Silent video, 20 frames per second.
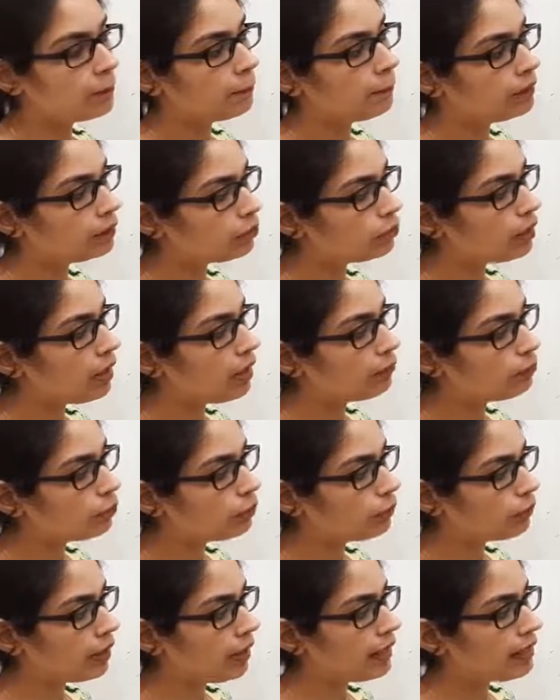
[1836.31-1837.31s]
but you have
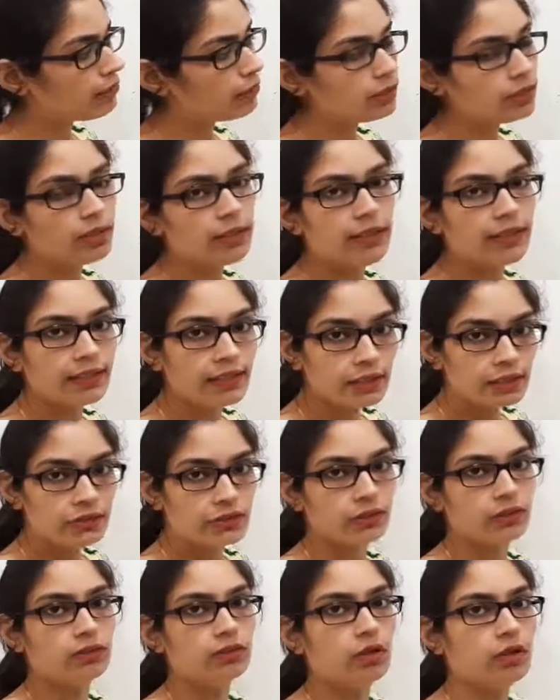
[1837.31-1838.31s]
to try with
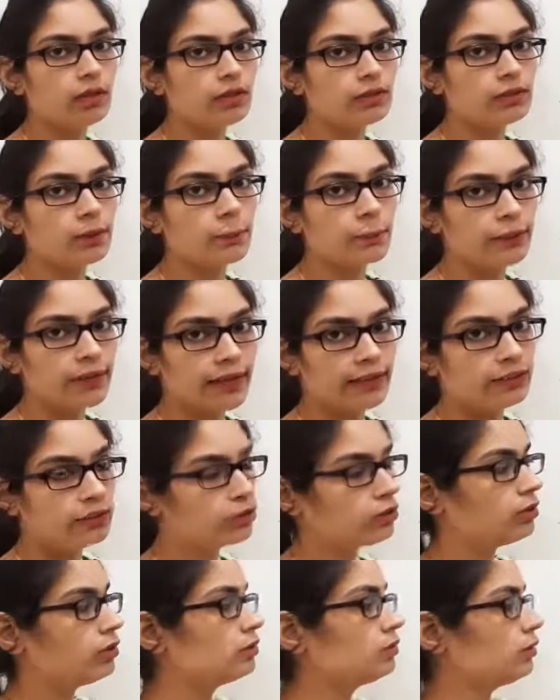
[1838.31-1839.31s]
addition or
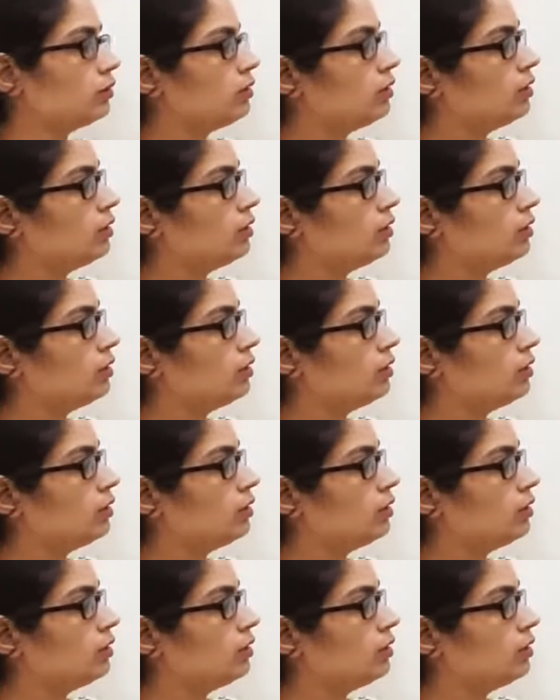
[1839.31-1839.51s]
subtraction also.